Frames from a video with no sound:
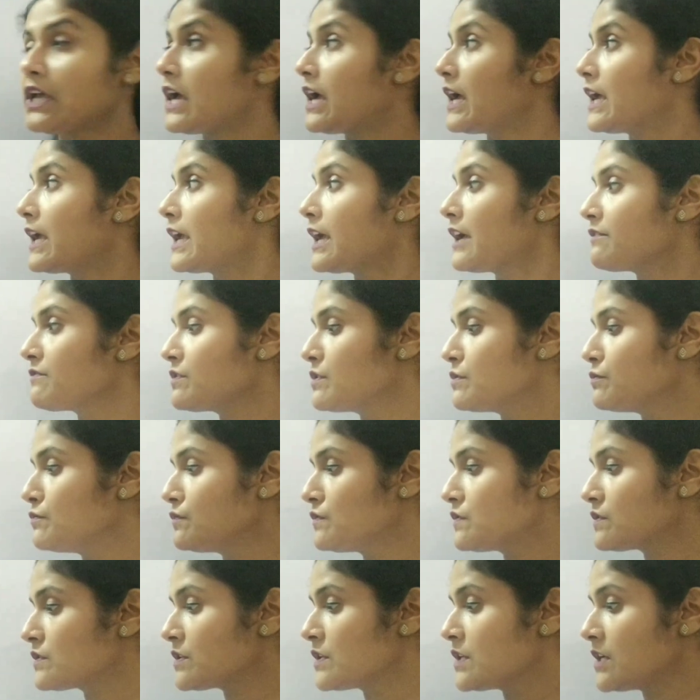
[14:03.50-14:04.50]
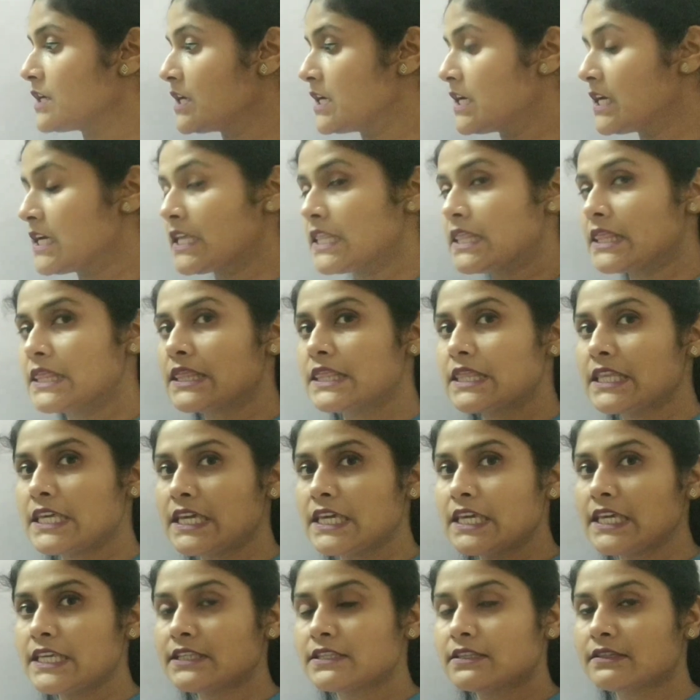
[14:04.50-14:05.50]
I have used
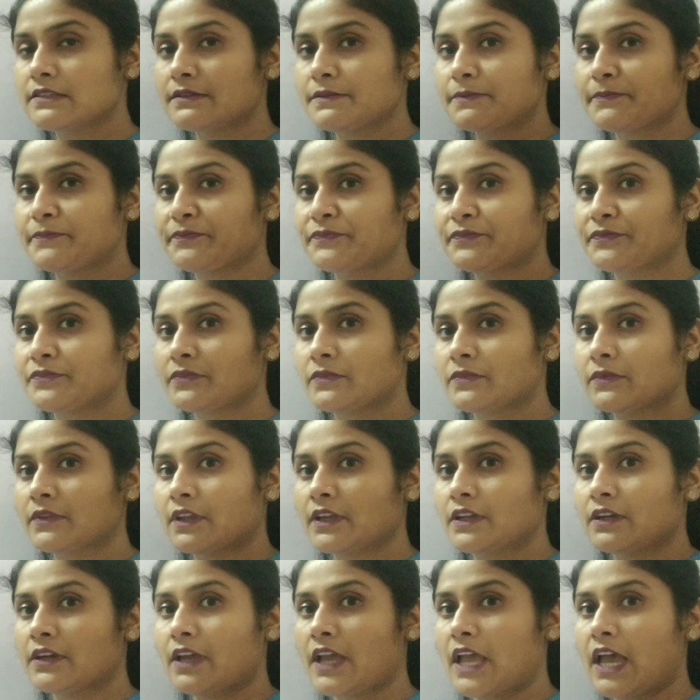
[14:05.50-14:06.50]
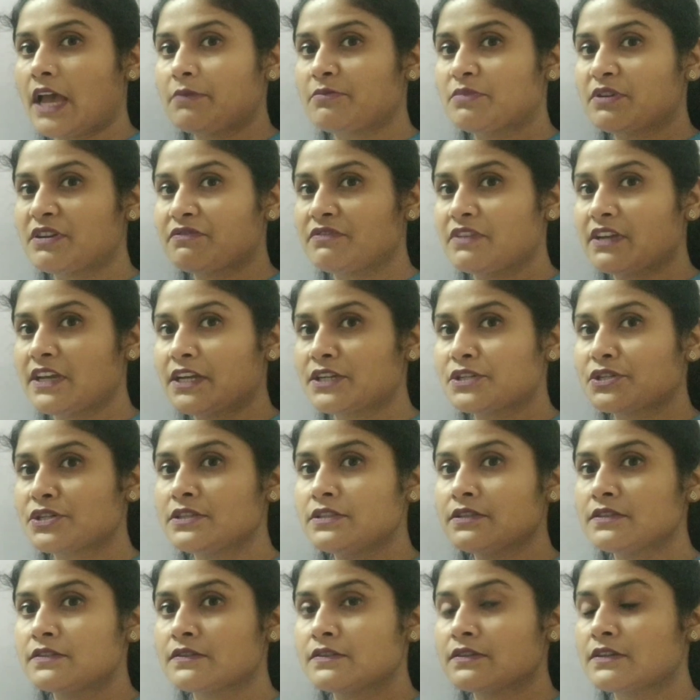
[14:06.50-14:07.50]
these
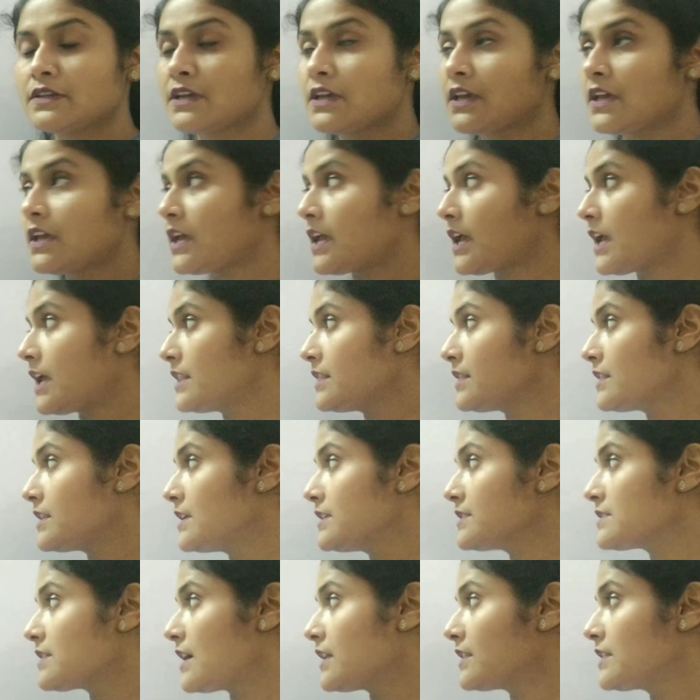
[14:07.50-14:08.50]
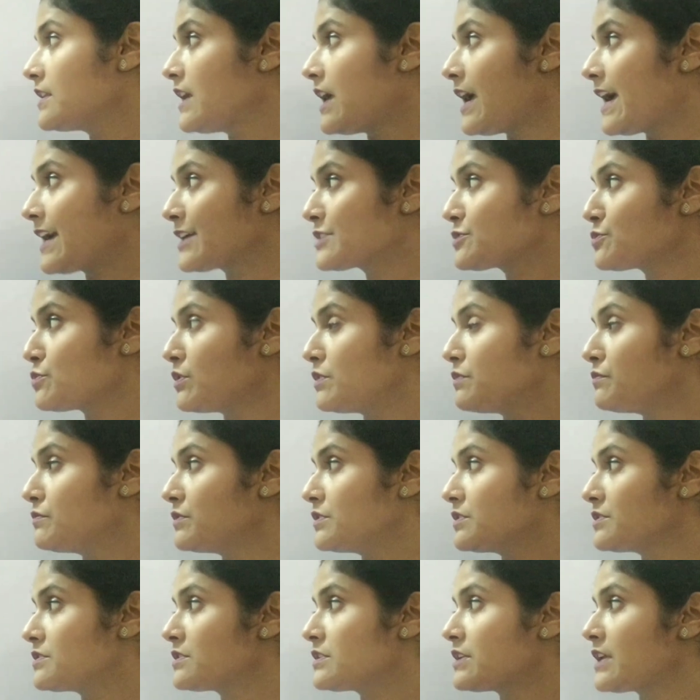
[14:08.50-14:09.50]
abbreviations, and these are the actual
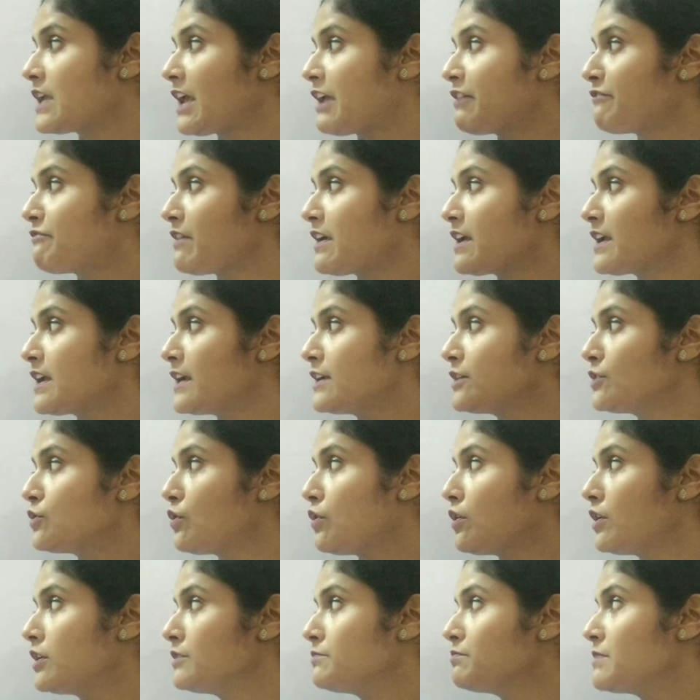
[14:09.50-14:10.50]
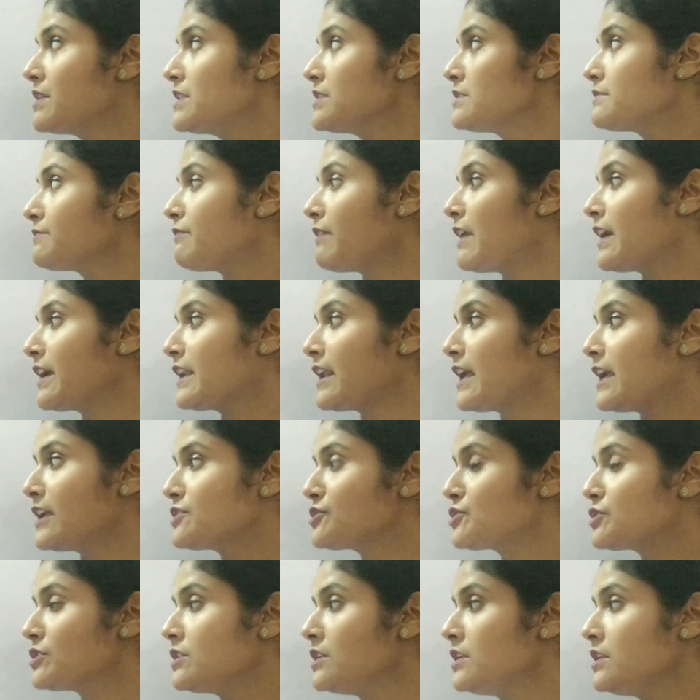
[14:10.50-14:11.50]
words. FIN dot means
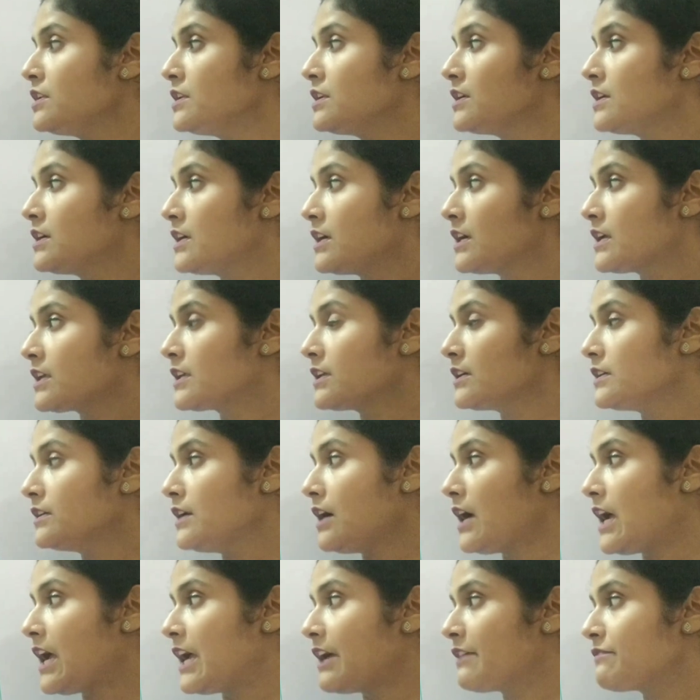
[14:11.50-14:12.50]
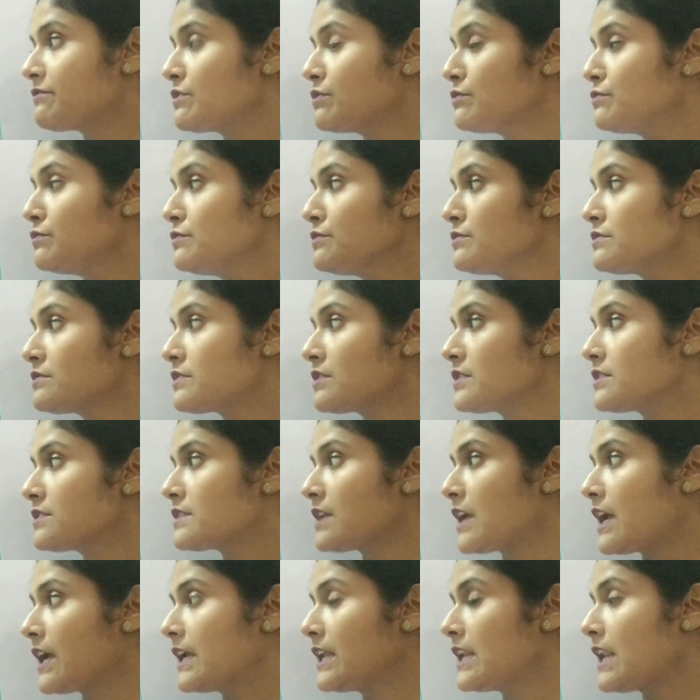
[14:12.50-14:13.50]
financial. Here I have used the
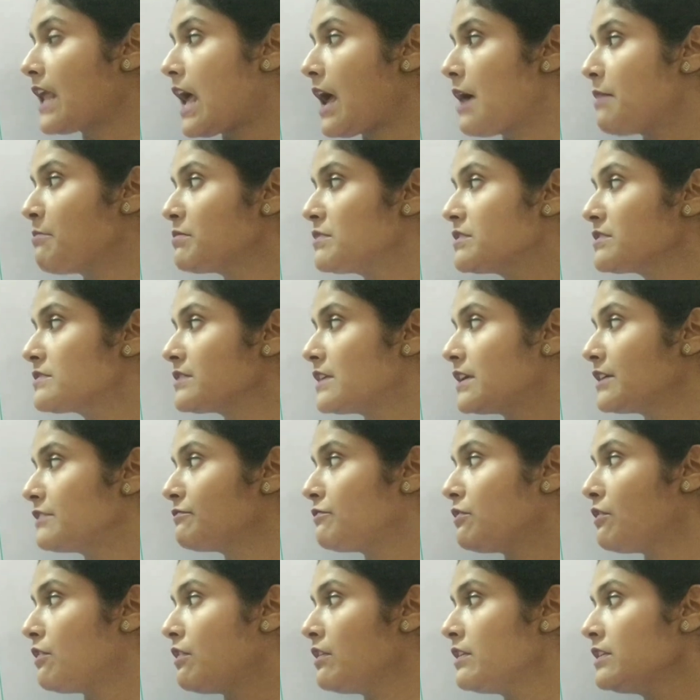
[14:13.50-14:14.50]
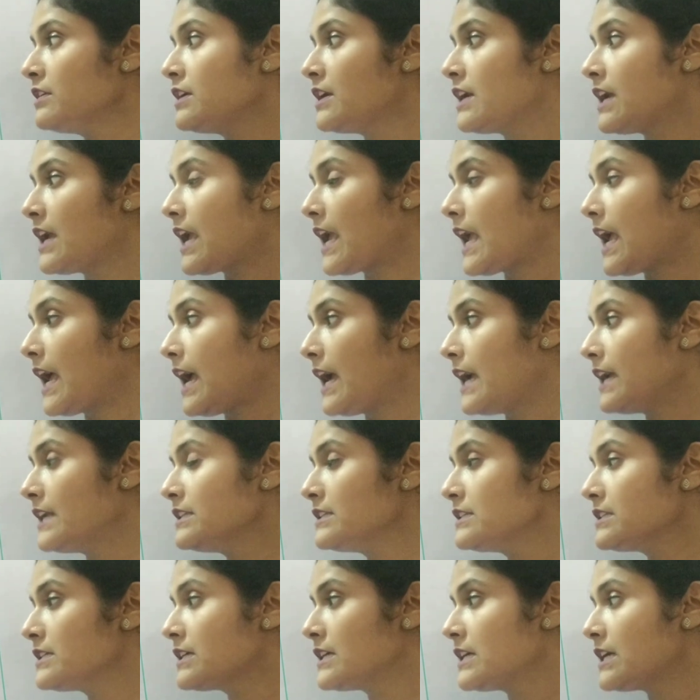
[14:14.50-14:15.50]
sign ampersand for and.